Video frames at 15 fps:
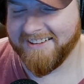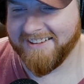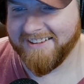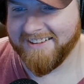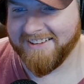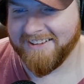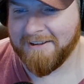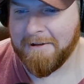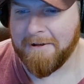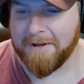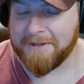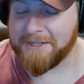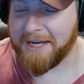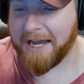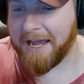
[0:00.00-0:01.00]
truly one
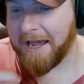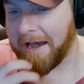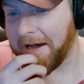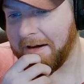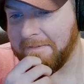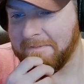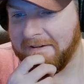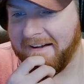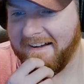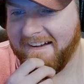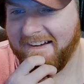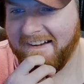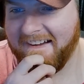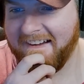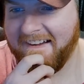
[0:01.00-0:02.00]
of a kind, and
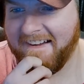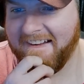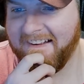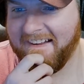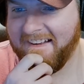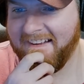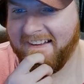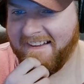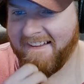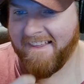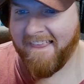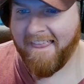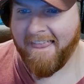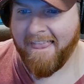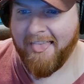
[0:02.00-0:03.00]
something you wouldn't
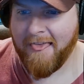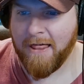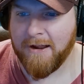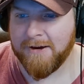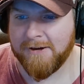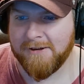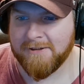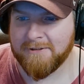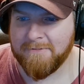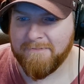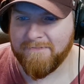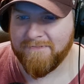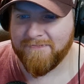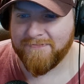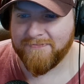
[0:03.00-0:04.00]
experience anywhere else.
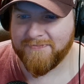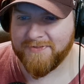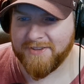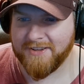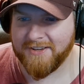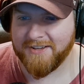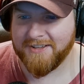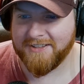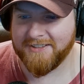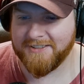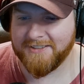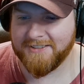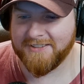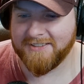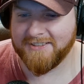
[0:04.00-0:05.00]
Despite being
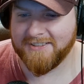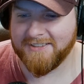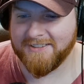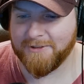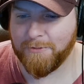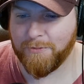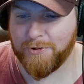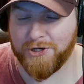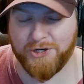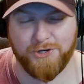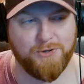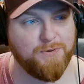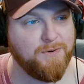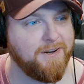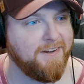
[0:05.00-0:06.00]
134
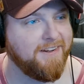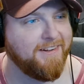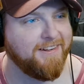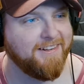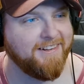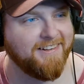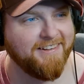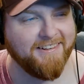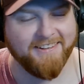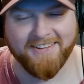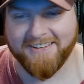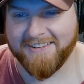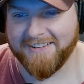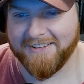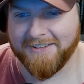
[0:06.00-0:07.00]
feet tall, the
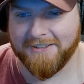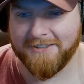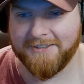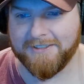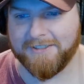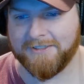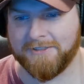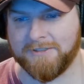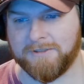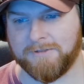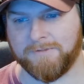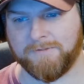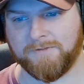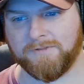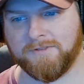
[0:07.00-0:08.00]
ride is over and
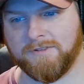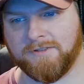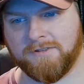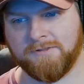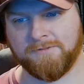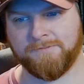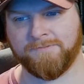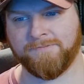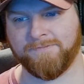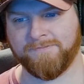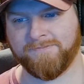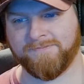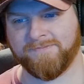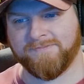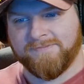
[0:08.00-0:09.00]
done with in just 5
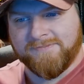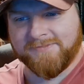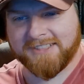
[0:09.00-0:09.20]
seconds.